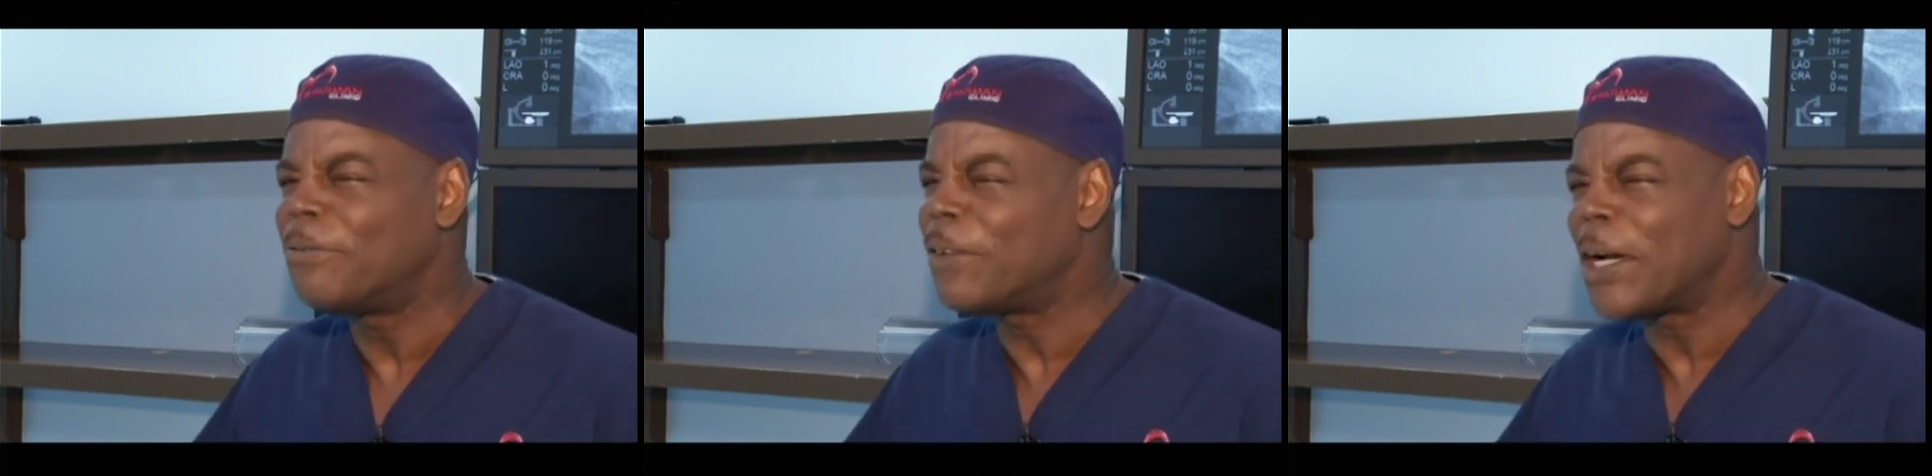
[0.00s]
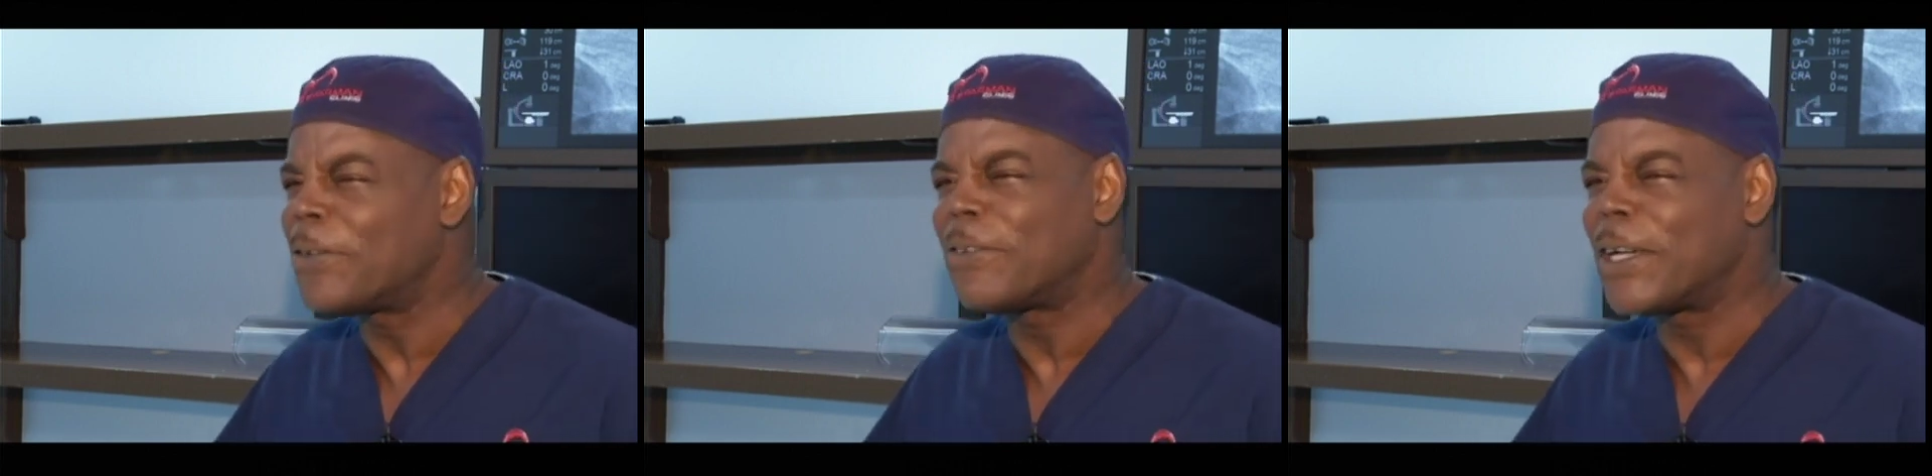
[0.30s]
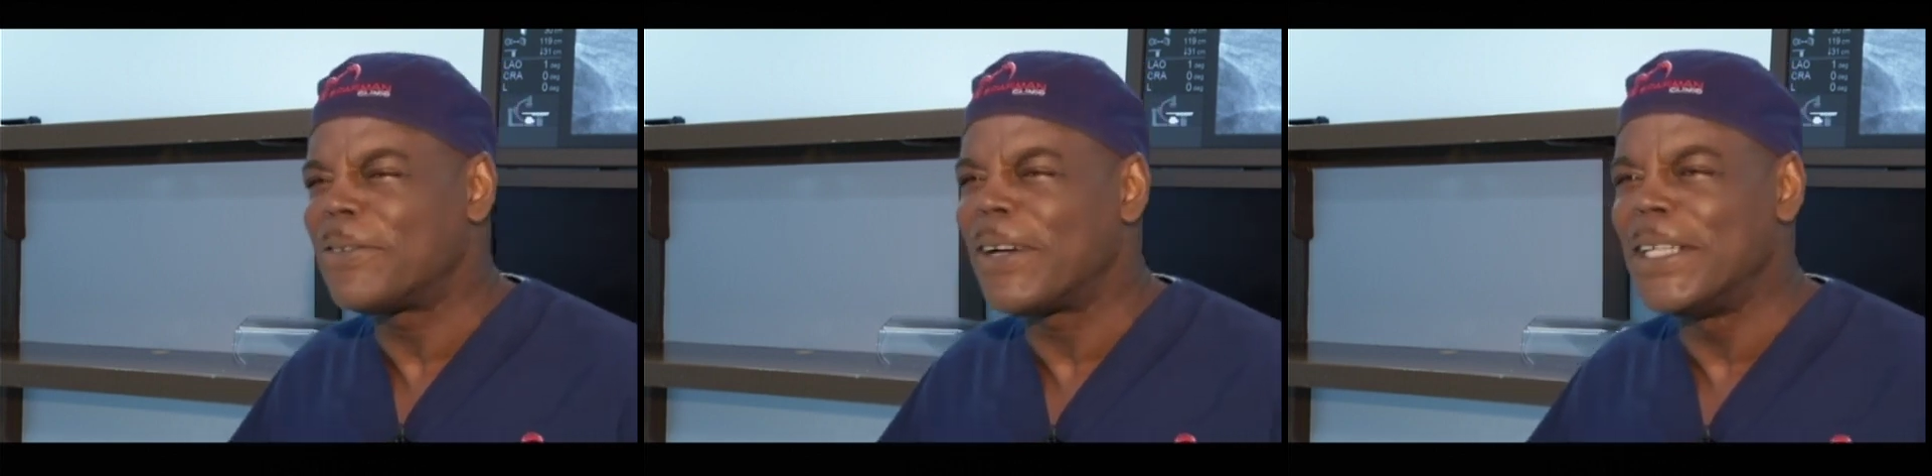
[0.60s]
Very,
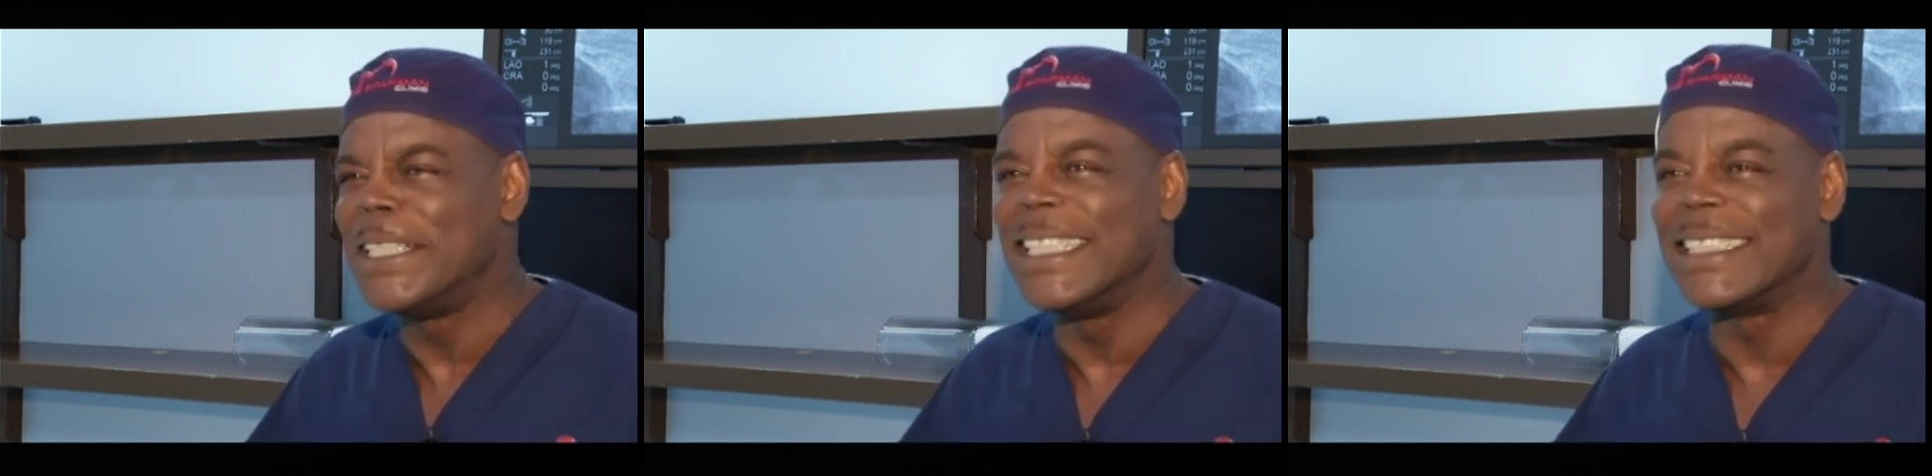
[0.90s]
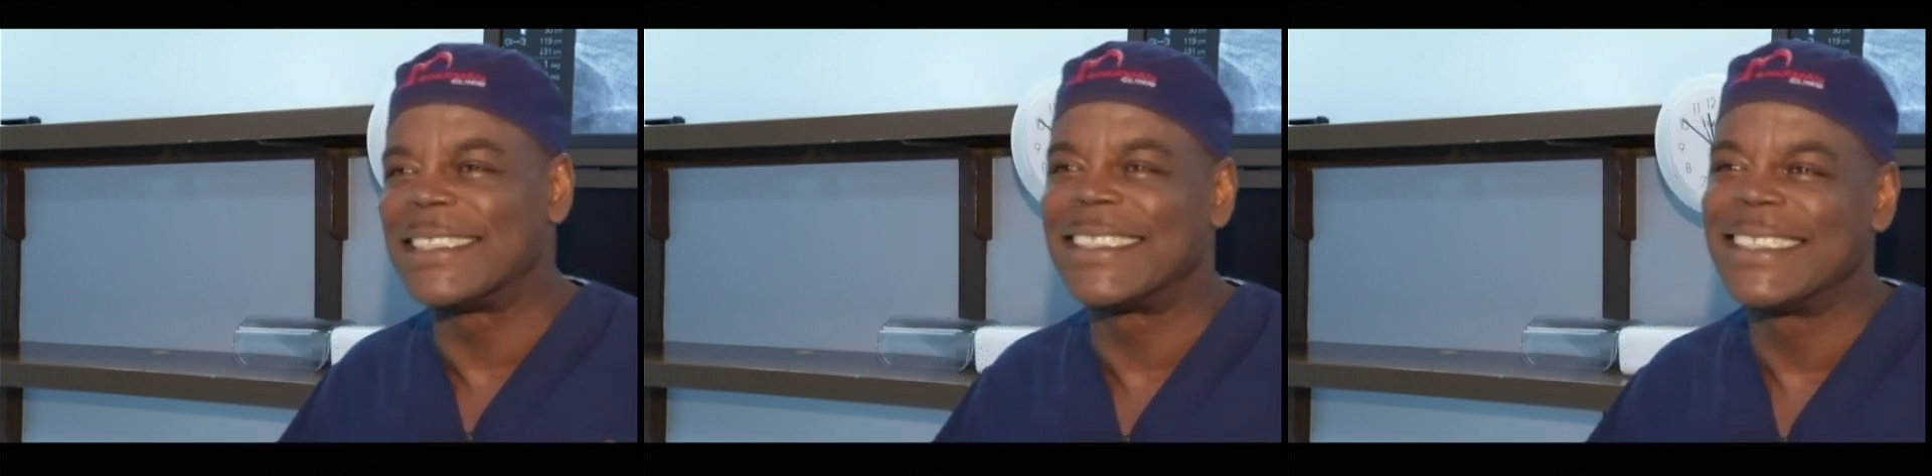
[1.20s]
very, very neat.